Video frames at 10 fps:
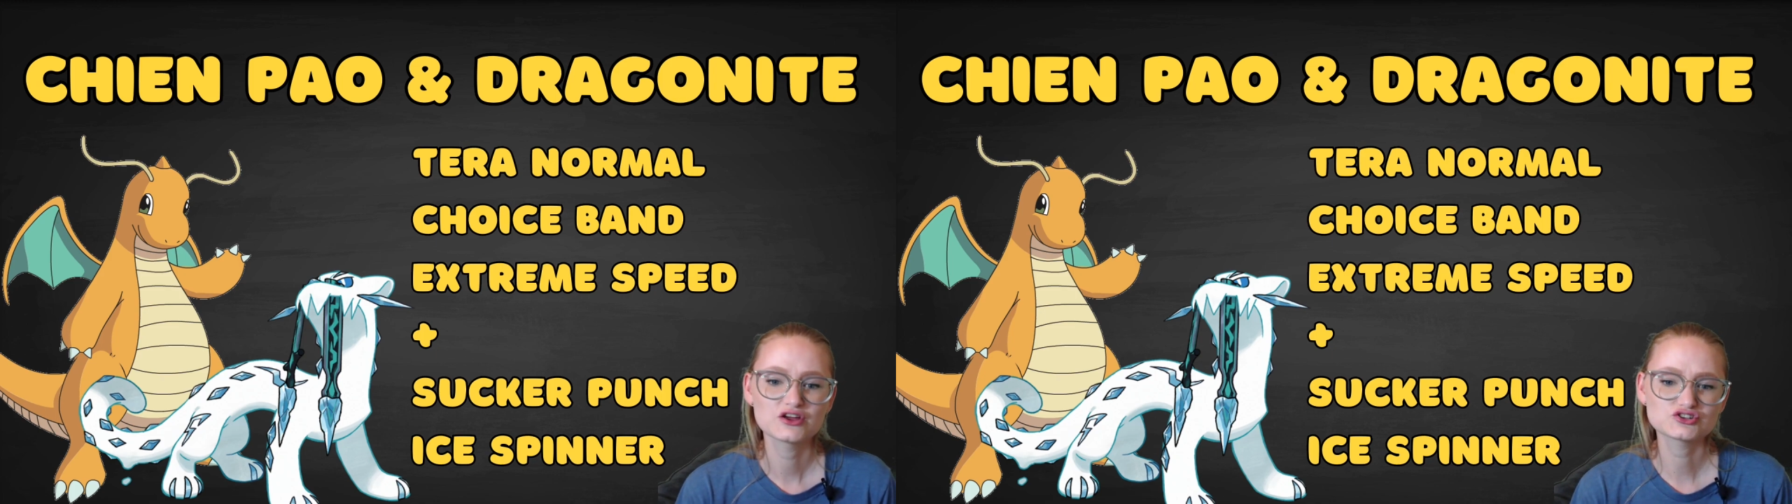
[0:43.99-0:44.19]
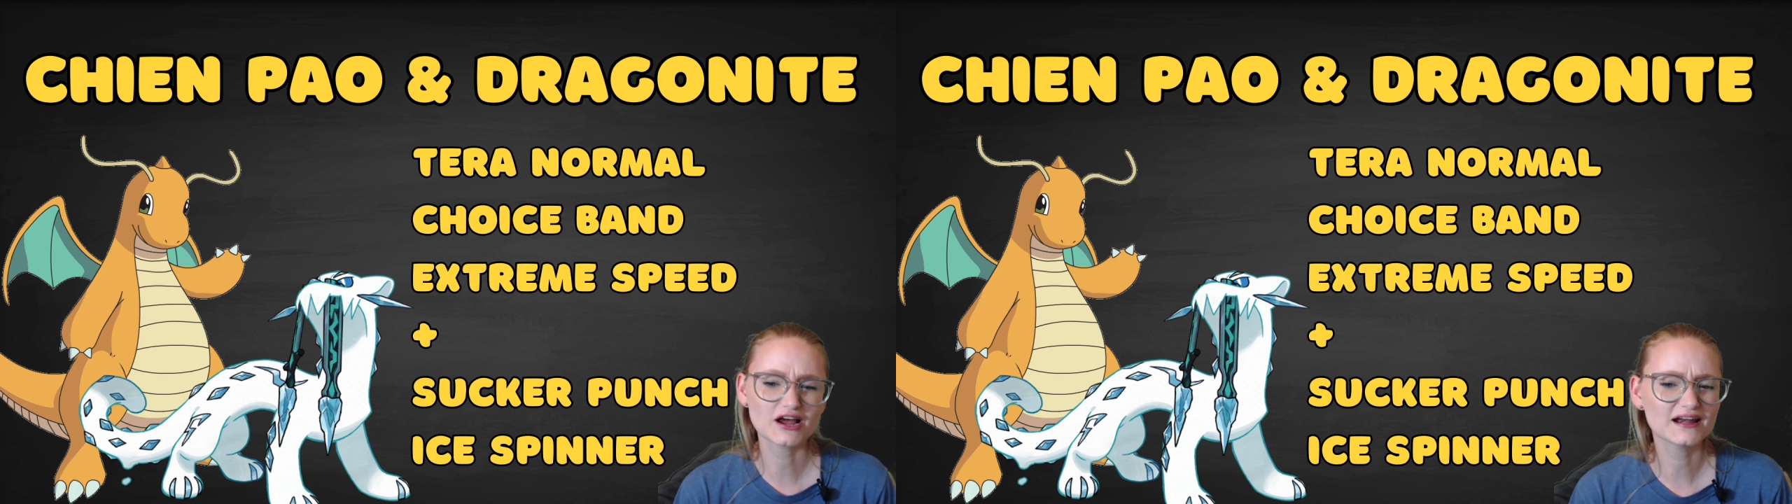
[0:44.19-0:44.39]

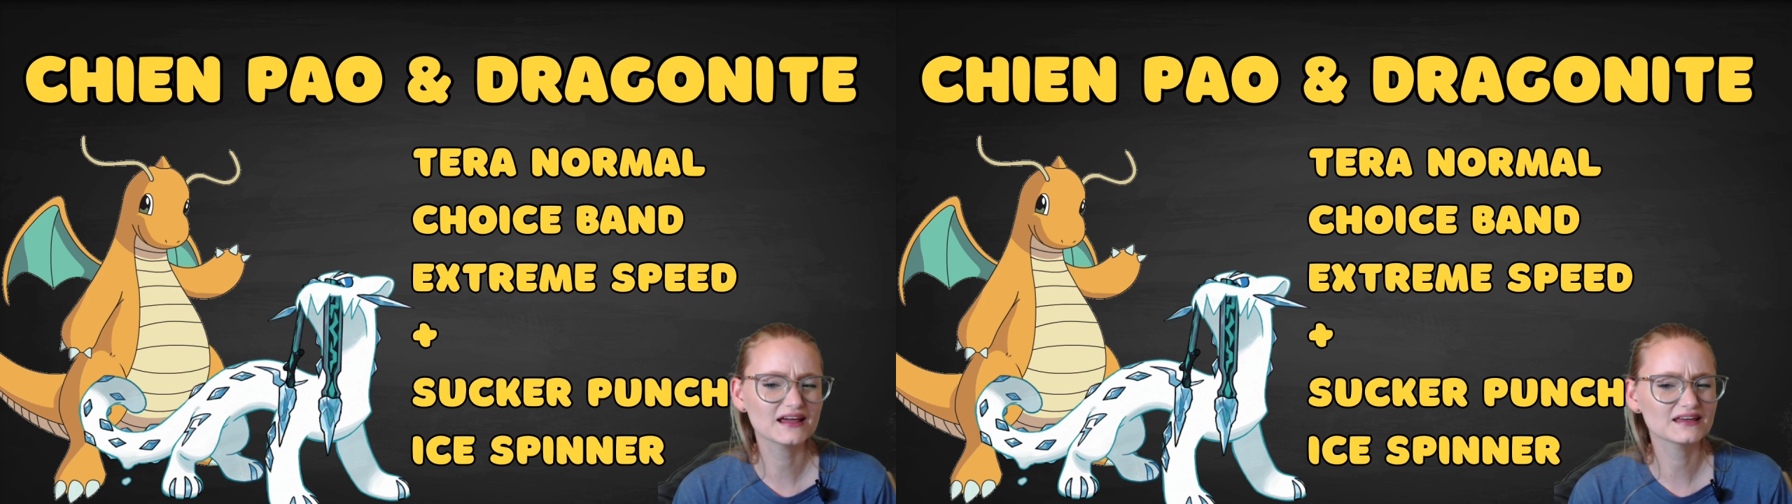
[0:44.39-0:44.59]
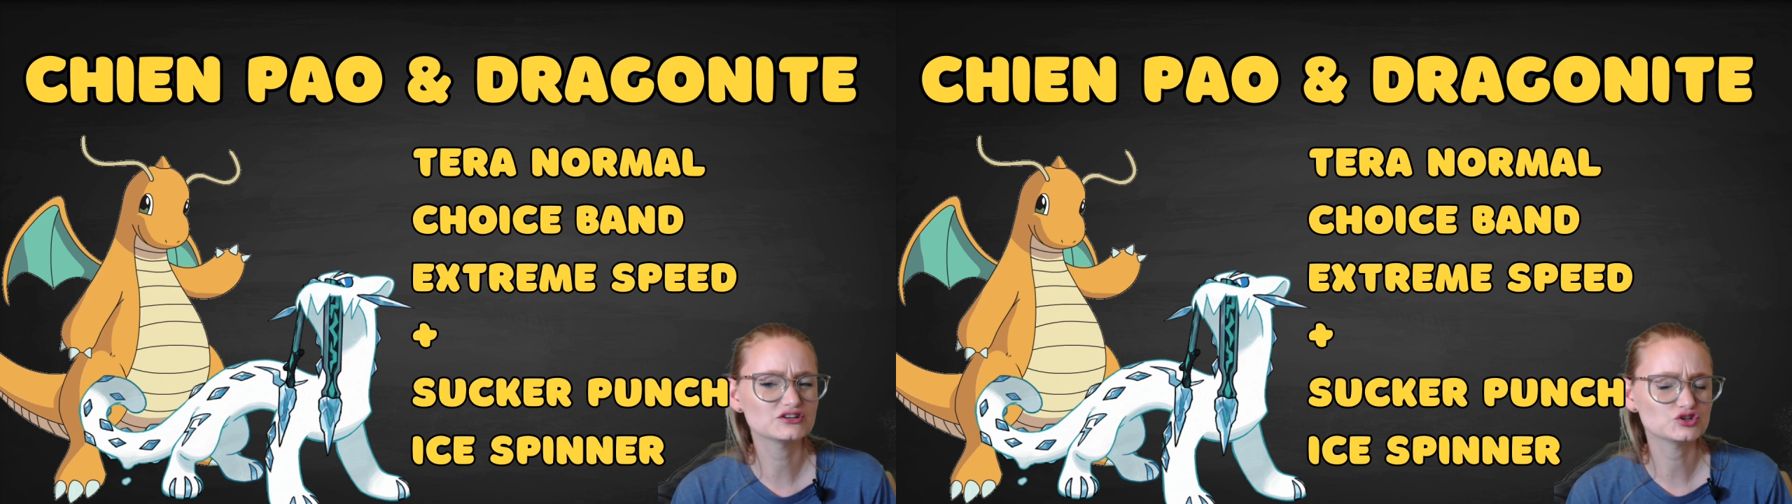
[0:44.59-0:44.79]

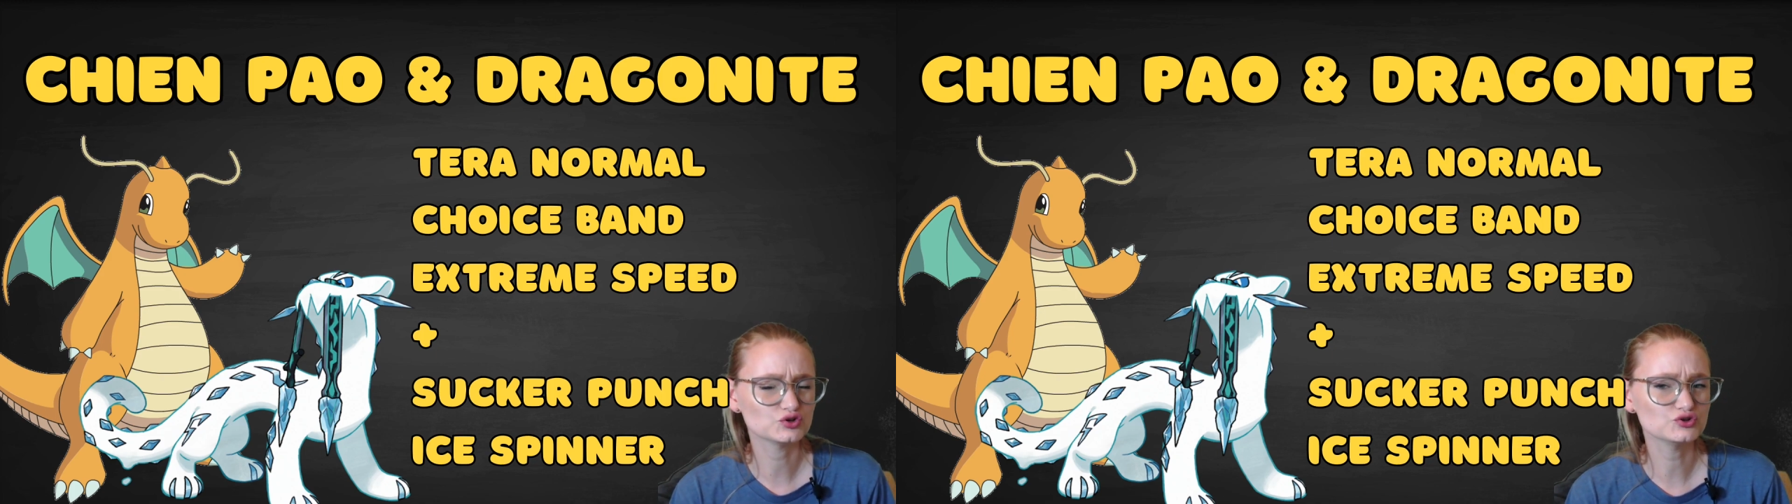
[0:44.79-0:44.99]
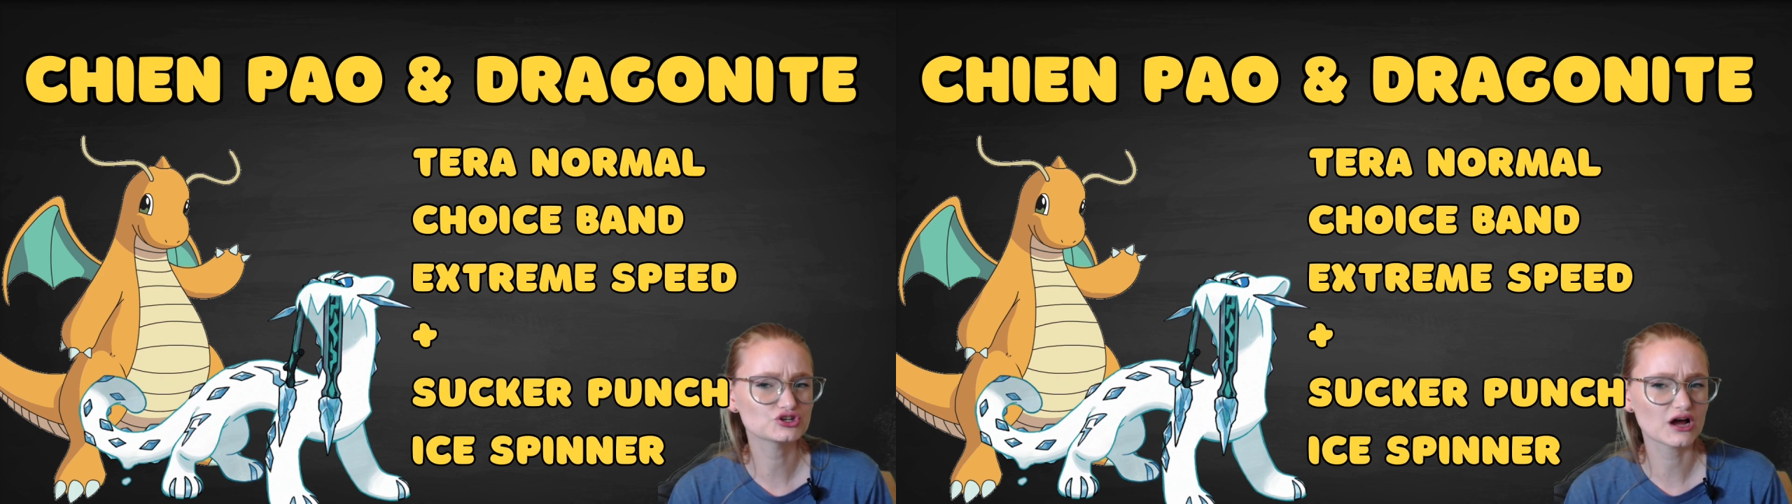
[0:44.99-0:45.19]
Dragonite can
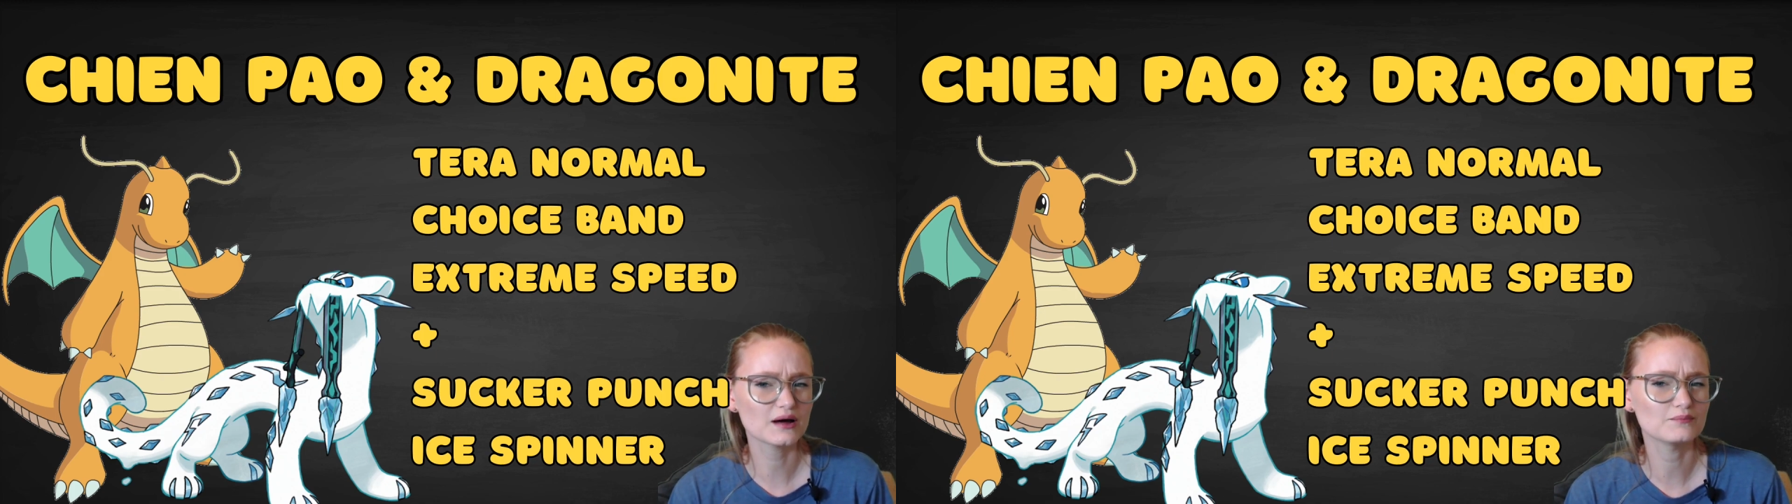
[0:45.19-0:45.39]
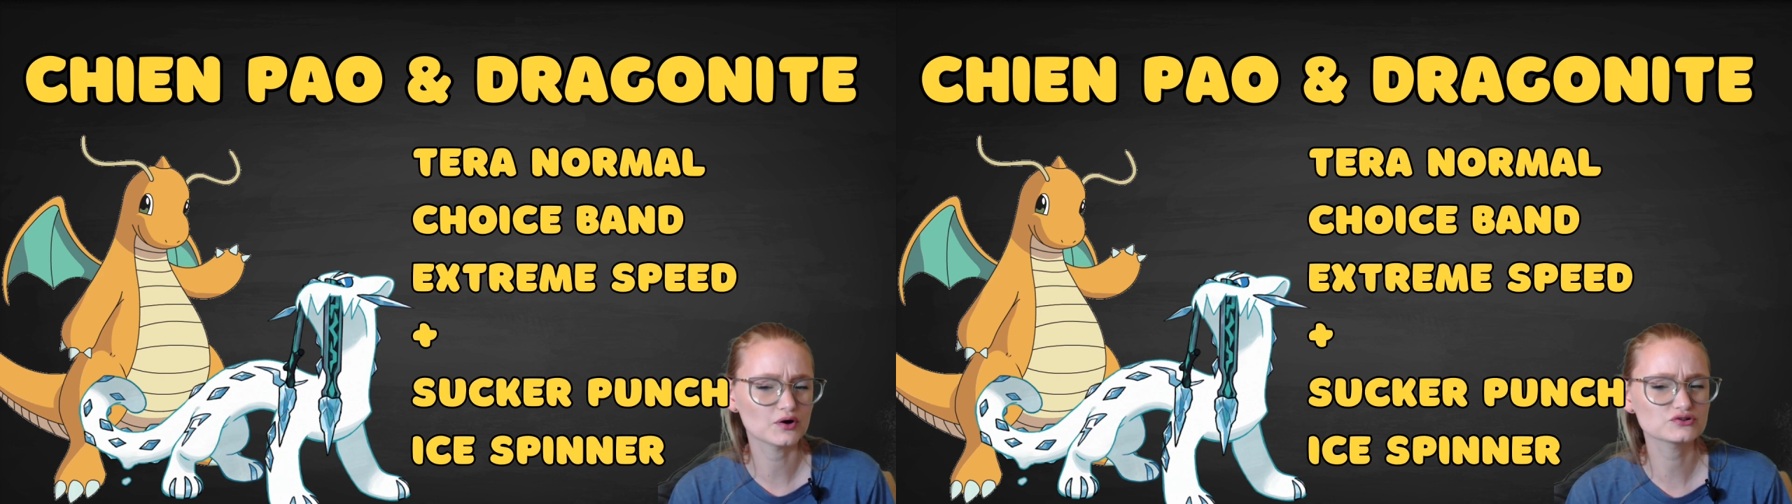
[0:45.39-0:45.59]

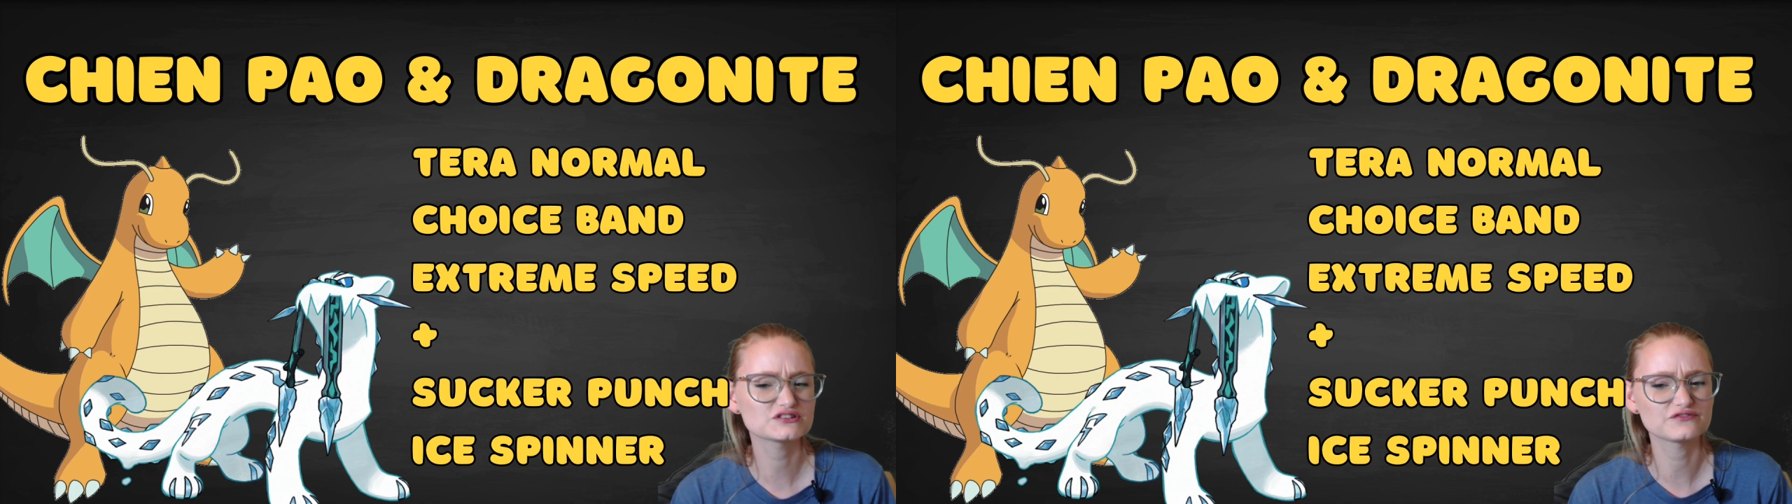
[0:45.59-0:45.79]
two-shot most